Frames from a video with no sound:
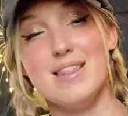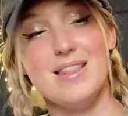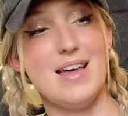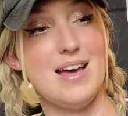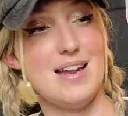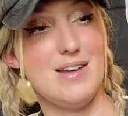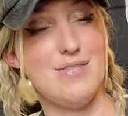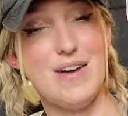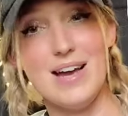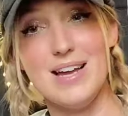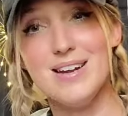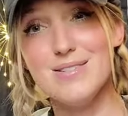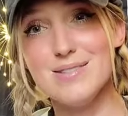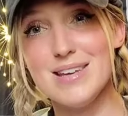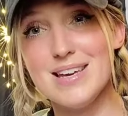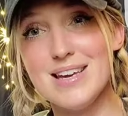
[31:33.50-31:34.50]
that if I
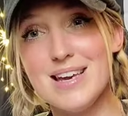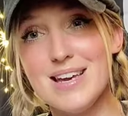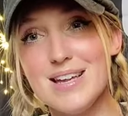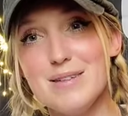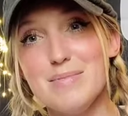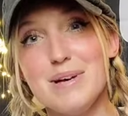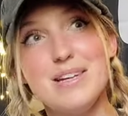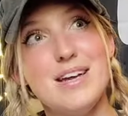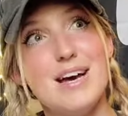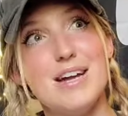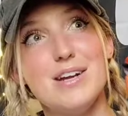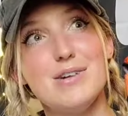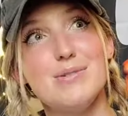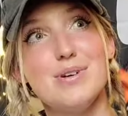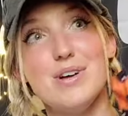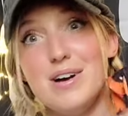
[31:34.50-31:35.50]
don't like it, my daughter
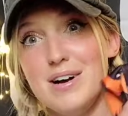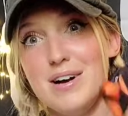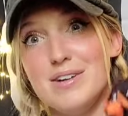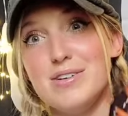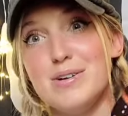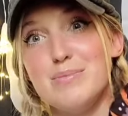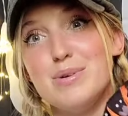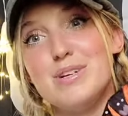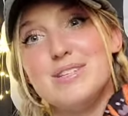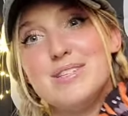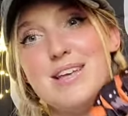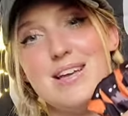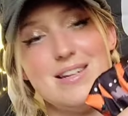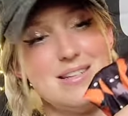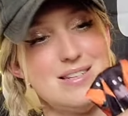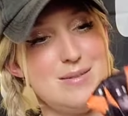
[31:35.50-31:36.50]
will
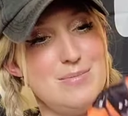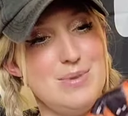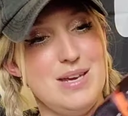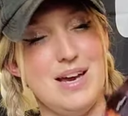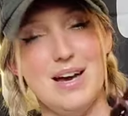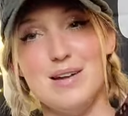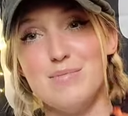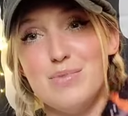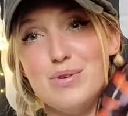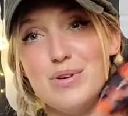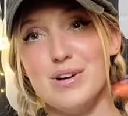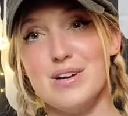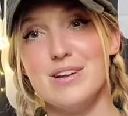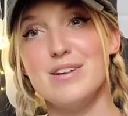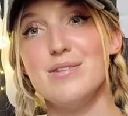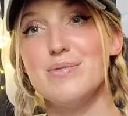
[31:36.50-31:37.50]
100% be on
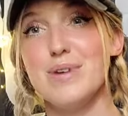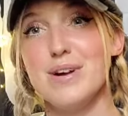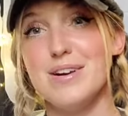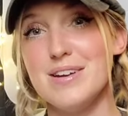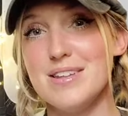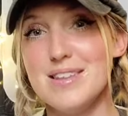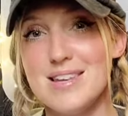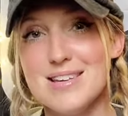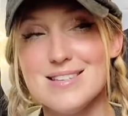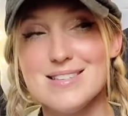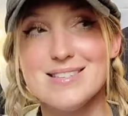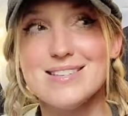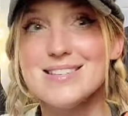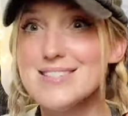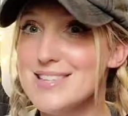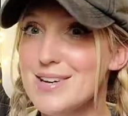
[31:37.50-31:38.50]
board wearing these.
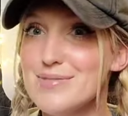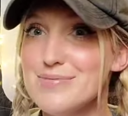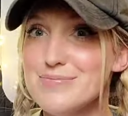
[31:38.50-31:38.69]
So